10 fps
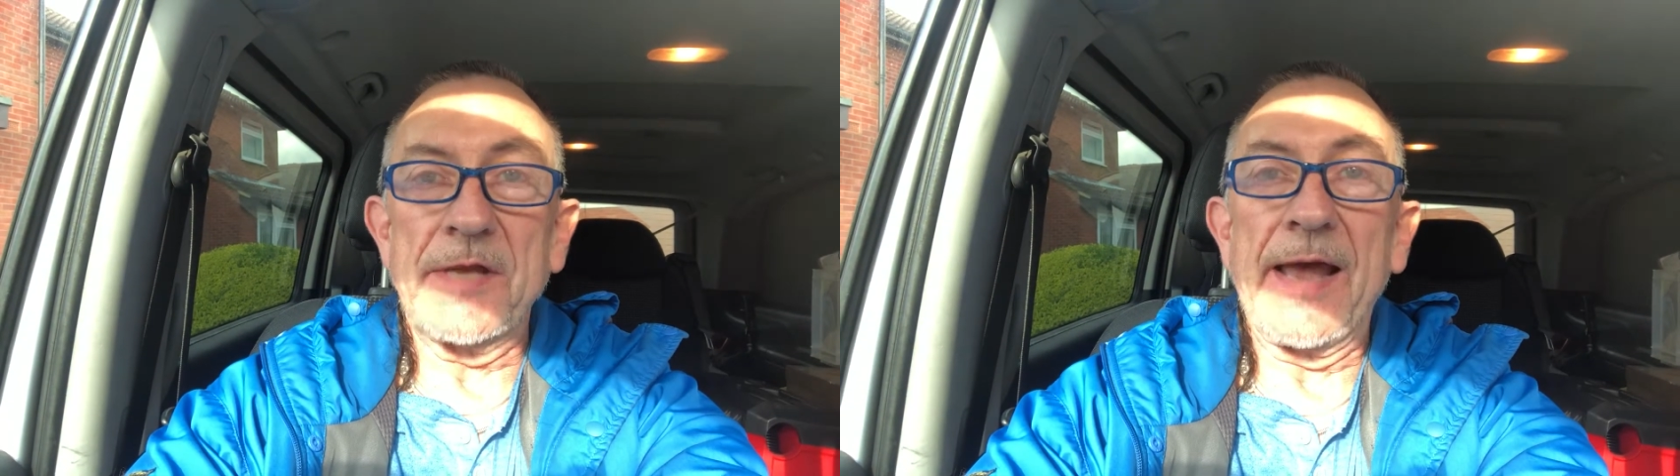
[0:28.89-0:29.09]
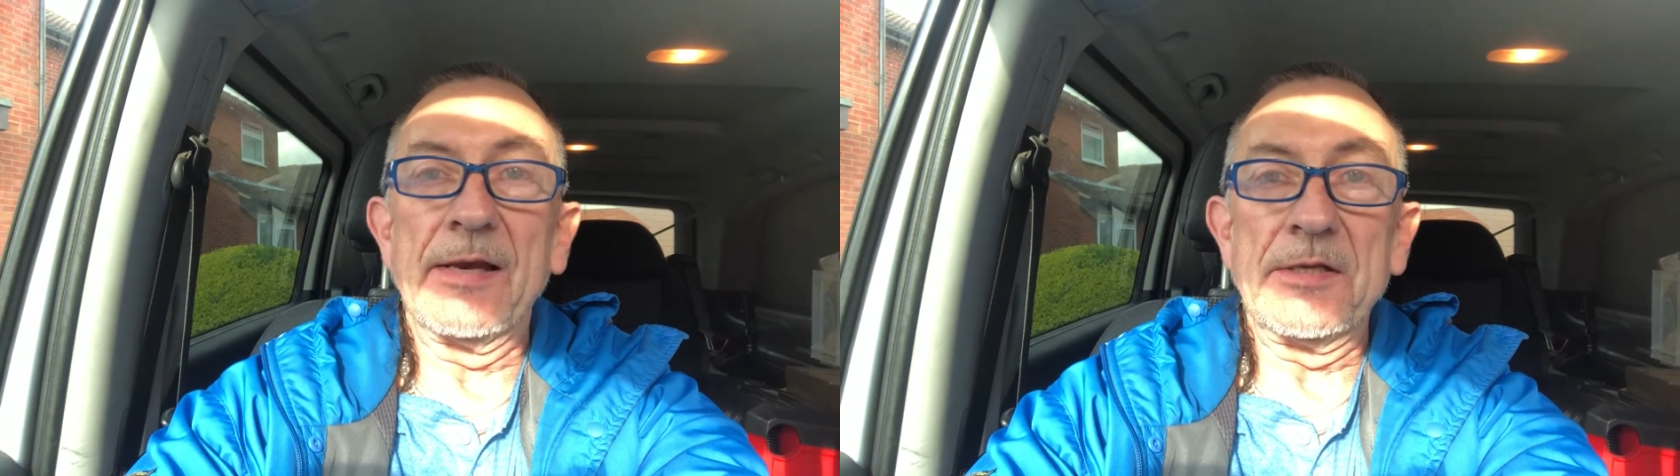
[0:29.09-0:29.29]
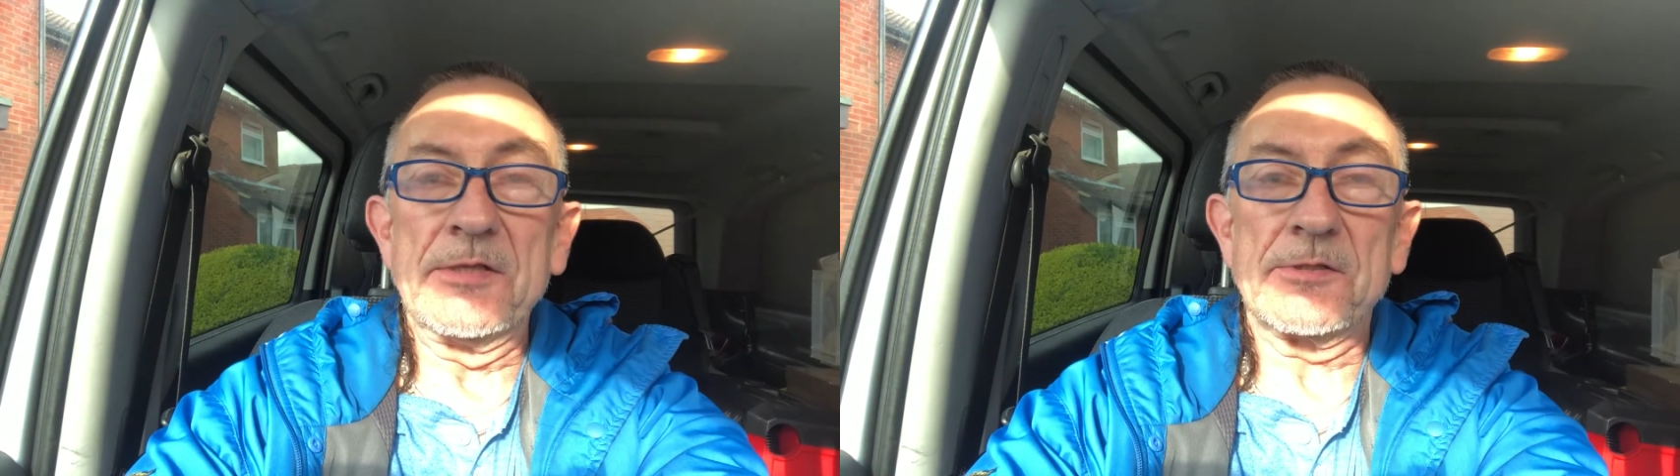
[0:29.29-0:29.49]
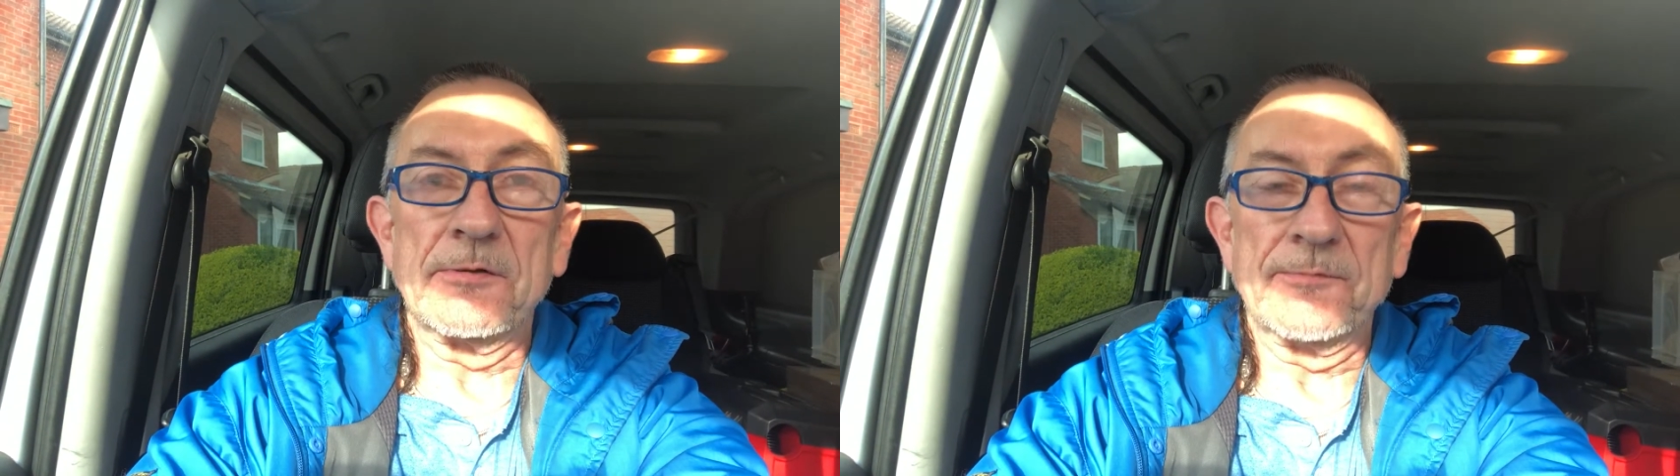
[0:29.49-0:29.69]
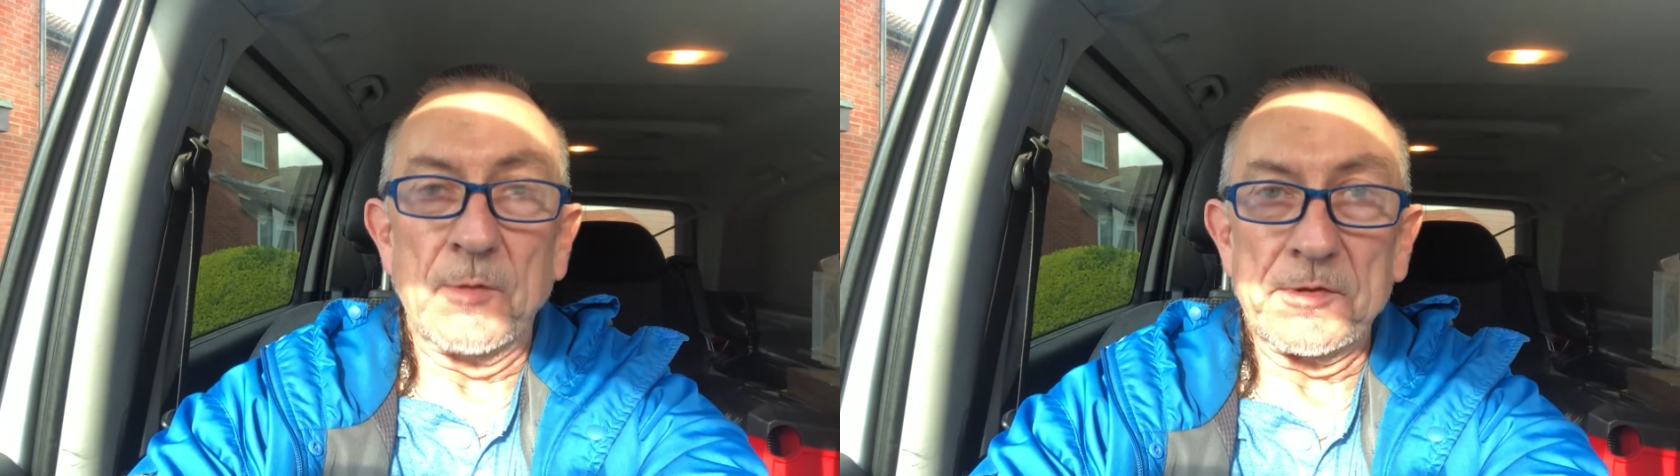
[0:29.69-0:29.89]
at least
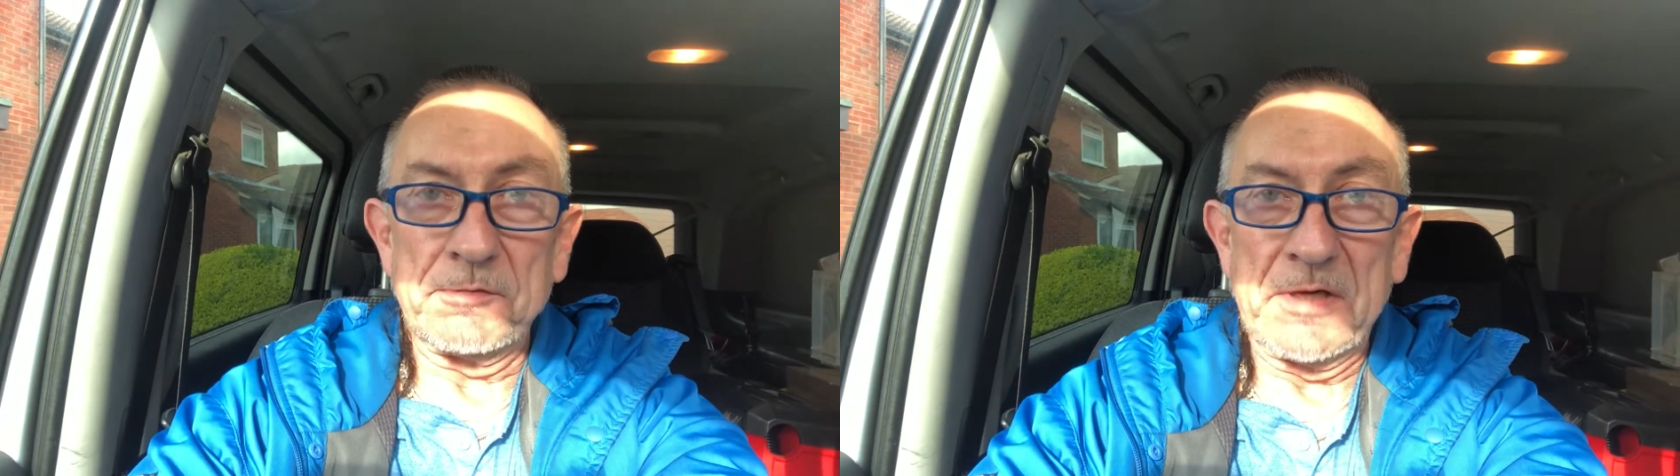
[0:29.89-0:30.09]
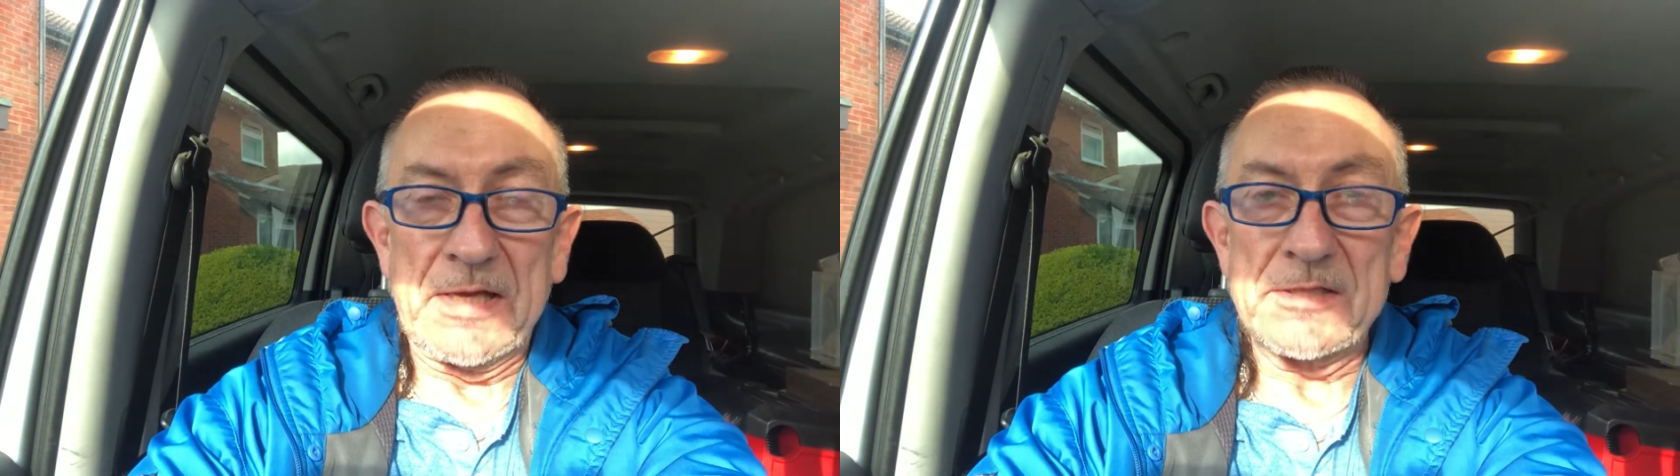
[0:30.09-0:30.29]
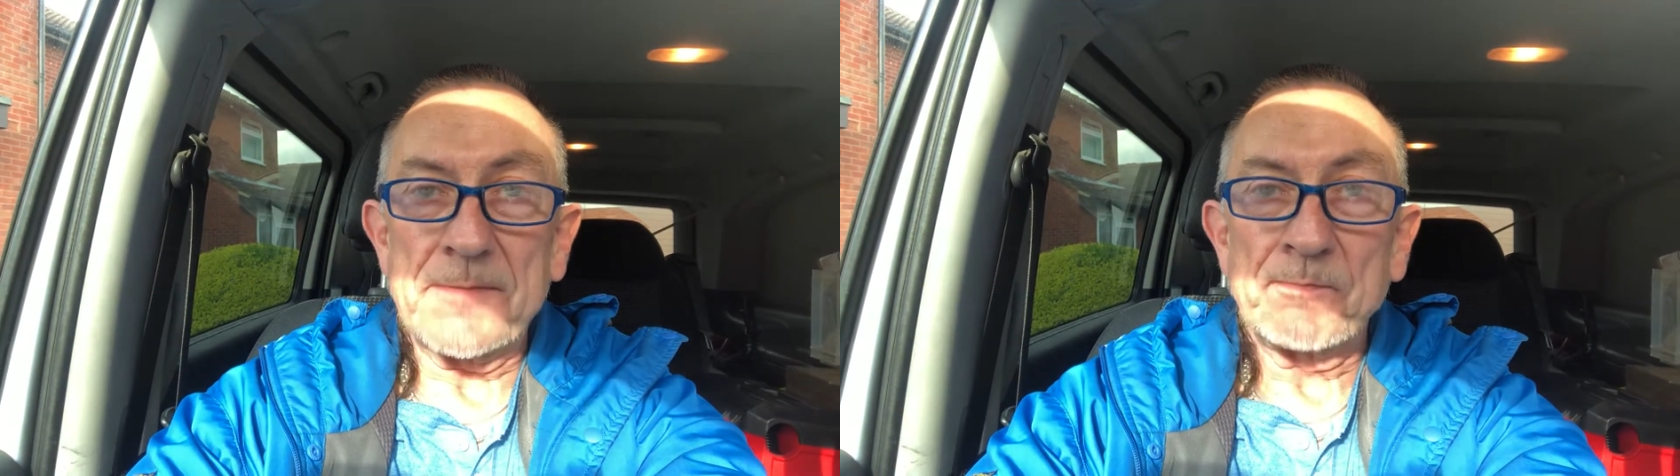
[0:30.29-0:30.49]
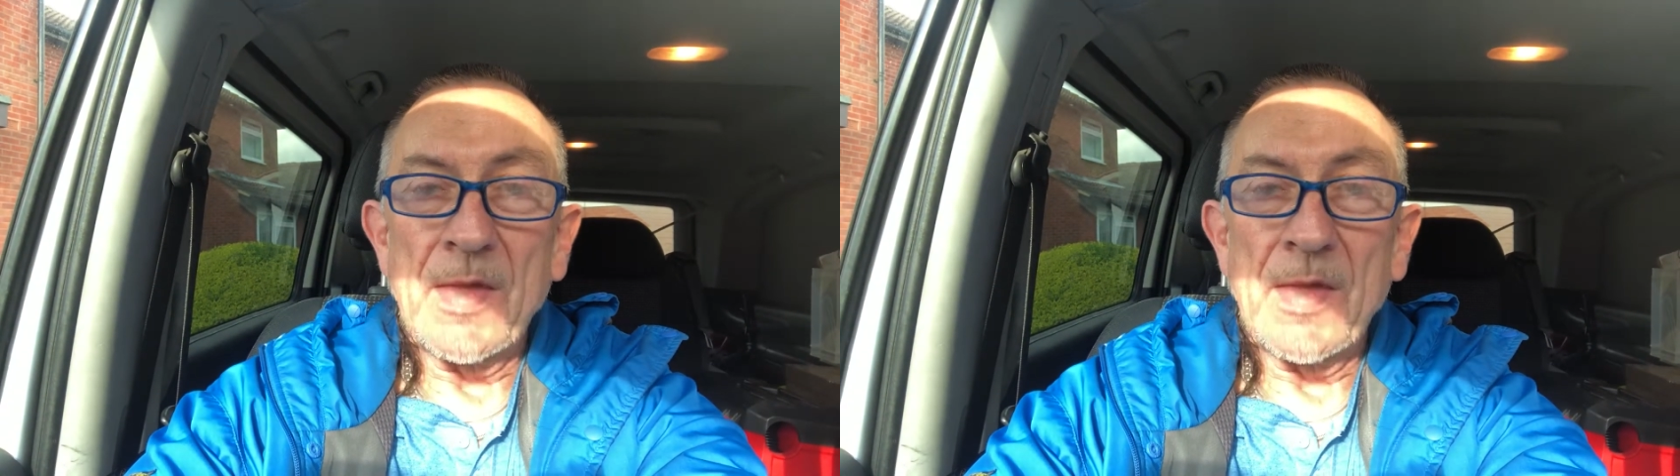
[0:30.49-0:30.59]
of water in it.